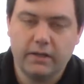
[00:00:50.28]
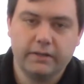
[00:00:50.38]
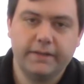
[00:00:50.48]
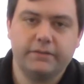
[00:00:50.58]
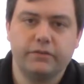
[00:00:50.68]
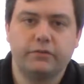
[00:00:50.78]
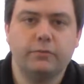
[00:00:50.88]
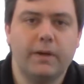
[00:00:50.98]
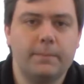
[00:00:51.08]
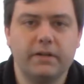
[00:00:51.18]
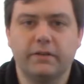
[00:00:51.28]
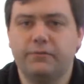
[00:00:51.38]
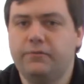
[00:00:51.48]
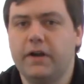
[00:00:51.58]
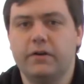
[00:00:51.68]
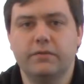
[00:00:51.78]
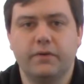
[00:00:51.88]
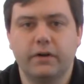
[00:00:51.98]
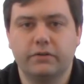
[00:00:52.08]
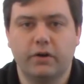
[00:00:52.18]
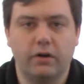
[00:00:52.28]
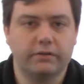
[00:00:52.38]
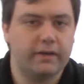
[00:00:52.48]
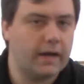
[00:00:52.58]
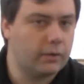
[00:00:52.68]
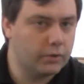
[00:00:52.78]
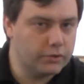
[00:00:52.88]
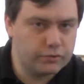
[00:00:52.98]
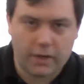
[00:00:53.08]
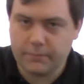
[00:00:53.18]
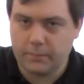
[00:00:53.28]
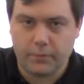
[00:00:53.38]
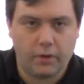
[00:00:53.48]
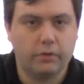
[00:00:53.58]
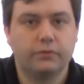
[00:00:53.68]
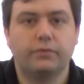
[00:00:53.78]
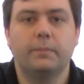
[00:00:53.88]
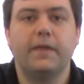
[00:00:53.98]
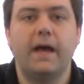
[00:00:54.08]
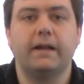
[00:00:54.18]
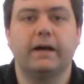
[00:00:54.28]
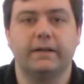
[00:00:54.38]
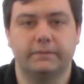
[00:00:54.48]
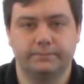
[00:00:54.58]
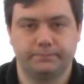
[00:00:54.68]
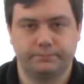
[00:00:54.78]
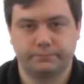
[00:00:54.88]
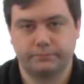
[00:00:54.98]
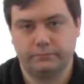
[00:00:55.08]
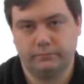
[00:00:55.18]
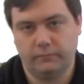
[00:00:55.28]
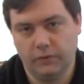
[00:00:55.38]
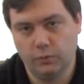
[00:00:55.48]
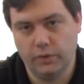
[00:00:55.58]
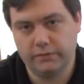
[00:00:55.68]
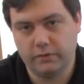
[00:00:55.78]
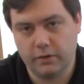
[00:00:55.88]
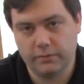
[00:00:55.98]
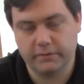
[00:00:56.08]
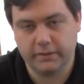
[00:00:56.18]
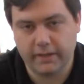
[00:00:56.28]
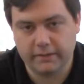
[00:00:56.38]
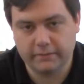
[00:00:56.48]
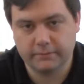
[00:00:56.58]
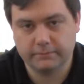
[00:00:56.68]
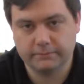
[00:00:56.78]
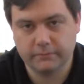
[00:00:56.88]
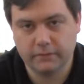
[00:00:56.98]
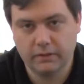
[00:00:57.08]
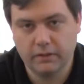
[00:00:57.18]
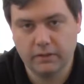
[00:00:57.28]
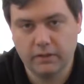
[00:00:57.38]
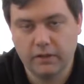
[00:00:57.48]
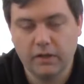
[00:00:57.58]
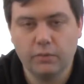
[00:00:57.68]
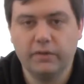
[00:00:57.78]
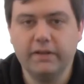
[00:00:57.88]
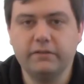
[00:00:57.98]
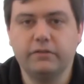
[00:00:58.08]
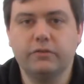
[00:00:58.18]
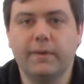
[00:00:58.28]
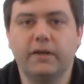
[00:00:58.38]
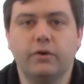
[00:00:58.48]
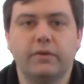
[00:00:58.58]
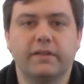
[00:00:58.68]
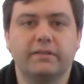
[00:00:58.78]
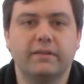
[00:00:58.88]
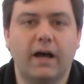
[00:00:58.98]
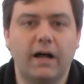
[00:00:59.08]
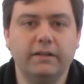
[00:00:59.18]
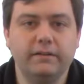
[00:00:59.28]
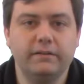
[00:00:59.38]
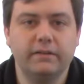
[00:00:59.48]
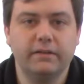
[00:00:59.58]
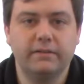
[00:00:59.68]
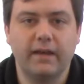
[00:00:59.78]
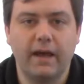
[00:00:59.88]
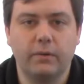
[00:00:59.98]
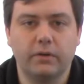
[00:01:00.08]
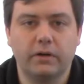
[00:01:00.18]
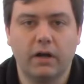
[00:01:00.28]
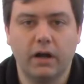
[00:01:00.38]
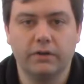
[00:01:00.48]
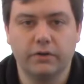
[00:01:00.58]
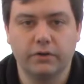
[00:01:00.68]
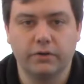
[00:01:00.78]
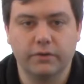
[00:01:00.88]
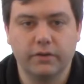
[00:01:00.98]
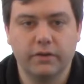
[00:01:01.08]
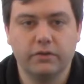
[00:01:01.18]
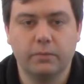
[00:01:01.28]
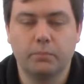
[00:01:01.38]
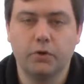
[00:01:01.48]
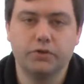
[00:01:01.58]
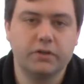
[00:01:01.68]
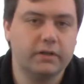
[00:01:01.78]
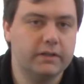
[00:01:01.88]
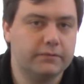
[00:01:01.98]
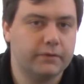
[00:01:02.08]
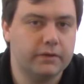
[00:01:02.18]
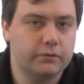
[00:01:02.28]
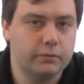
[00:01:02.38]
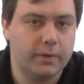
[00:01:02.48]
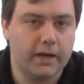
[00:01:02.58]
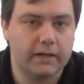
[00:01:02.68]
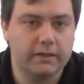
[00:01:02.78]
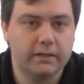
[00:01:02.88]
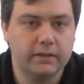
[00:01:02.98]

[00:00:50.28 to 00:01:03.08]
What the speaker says: Let's assume I build a very, very tall tower and drop the ball from that height. Where is it going to land? Well, let's assume I go to the tallest tower on Earth, the Burj Khalifa in Dubai.